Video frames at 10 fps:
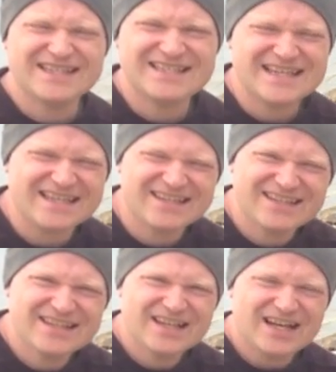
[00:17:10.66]
in sync.
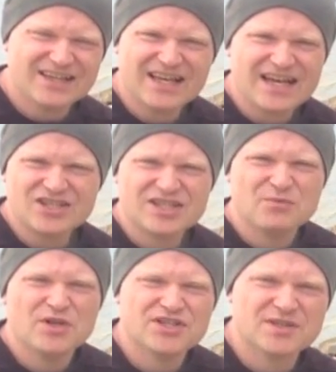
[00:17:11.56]
And that
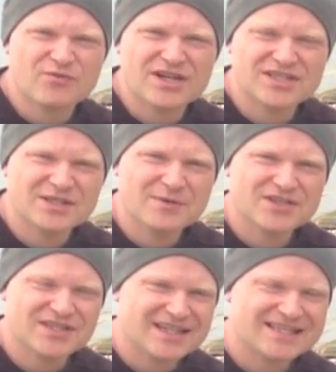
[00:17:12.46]
actually works surprisingly
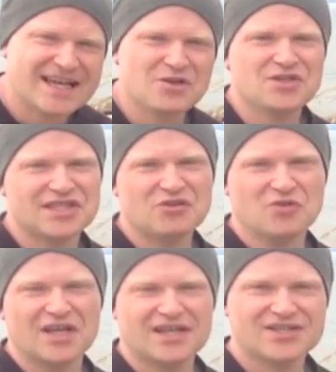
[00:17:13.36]
well. So that's how you
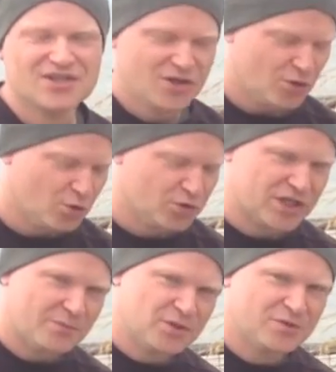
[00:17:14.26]
synchronize
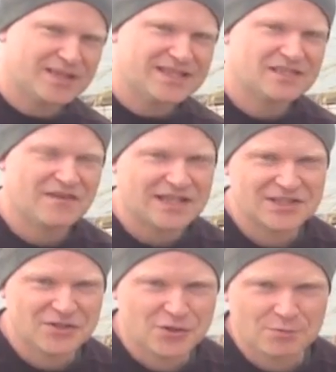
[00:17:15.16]
audio between these
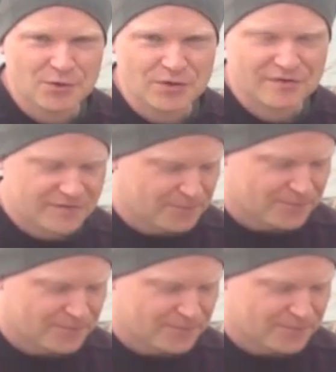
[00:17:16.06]
devices on the move.